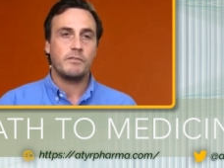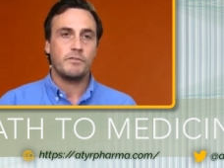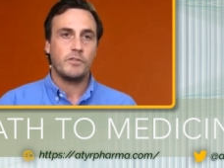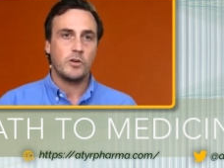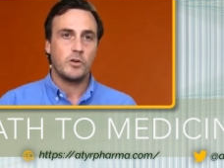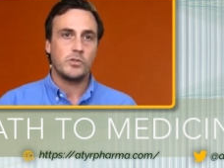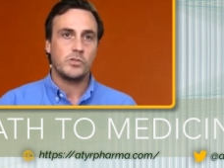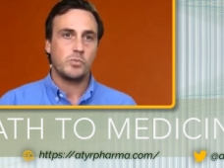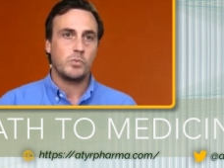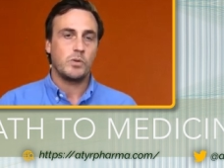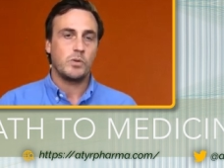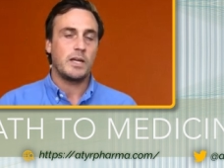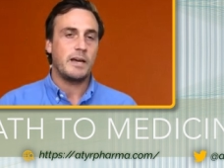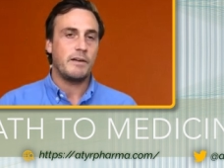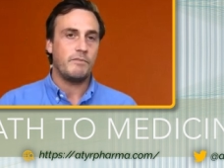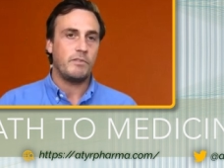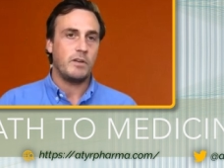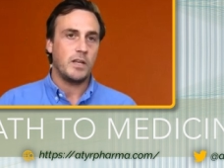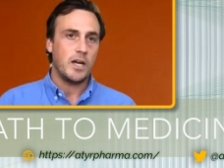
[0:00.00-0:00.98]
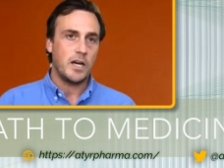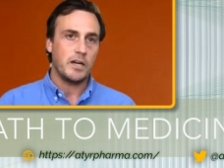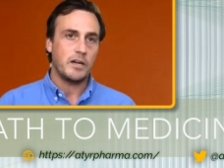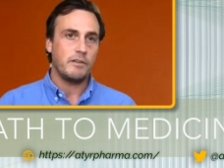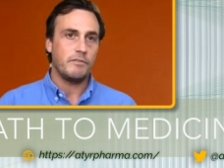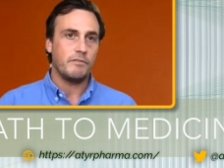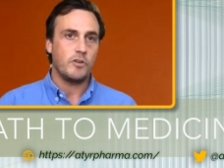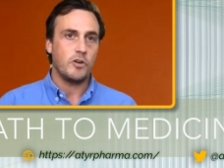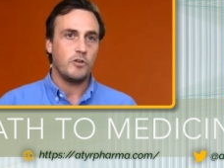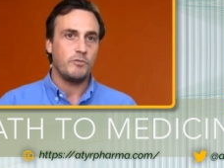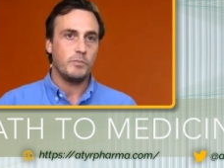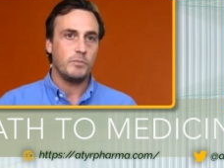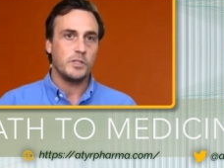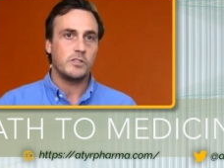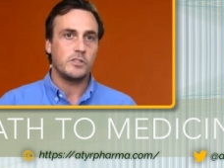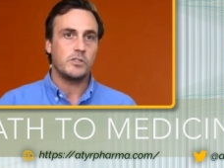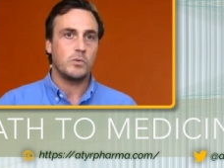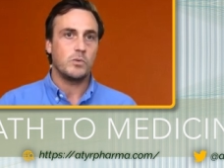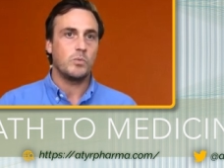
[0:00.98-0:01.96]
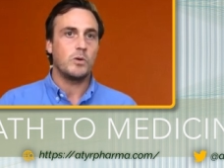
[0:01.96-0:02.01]
those will have lung involvement,
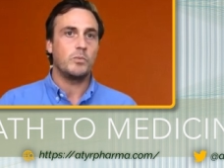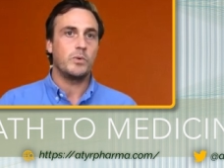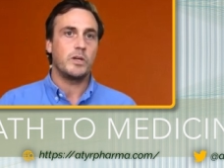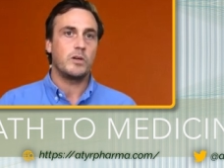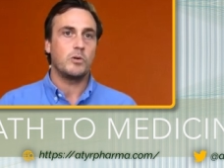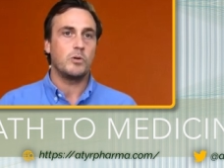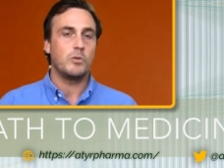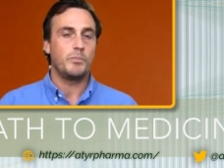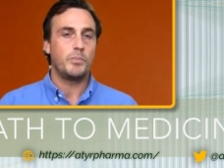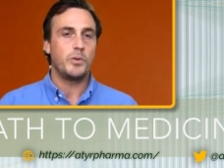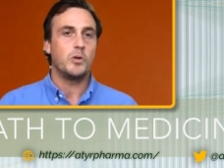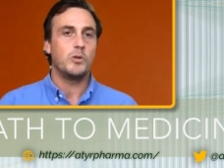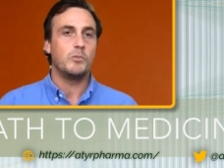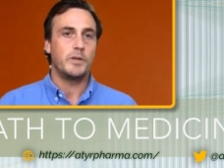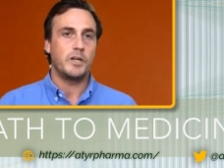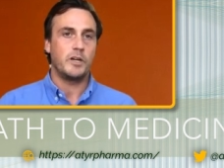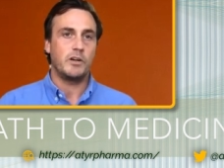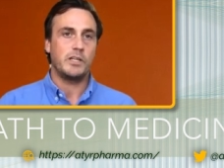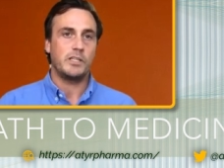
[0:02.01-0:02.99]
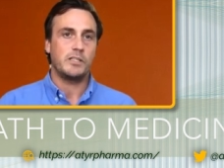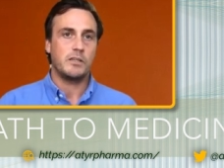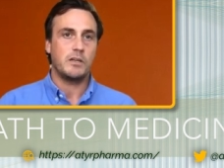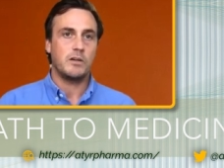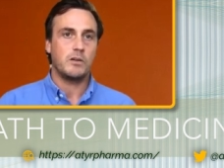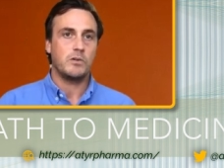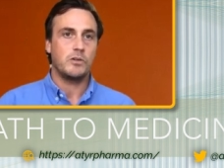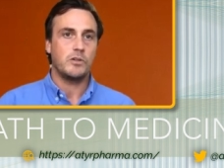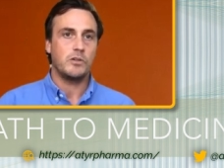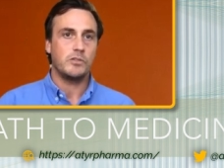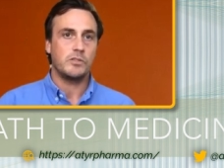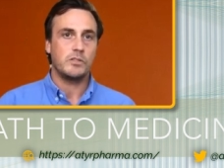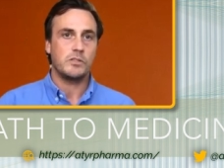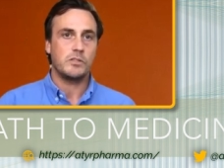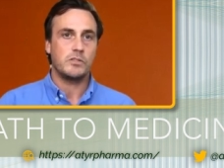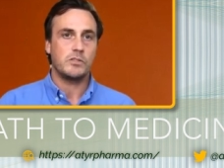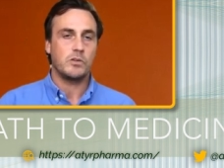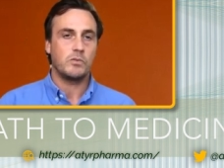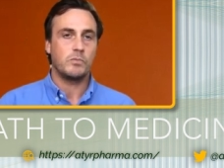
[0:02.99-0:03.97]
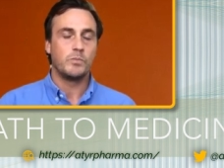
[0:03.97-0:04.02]
so what we call mm-hmm. pulmonary sarcoidosis.
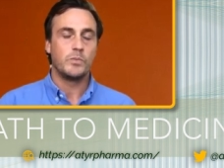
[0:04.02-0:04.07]
So